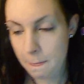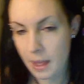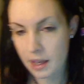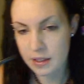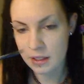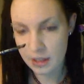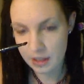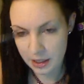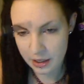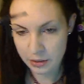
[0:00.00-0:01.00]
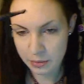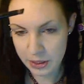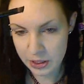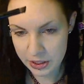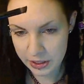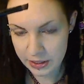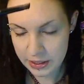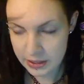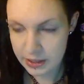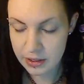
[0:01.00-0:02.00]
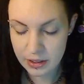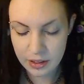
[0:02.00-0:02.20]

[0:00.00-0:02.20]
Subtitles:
And take like an angled brush like this,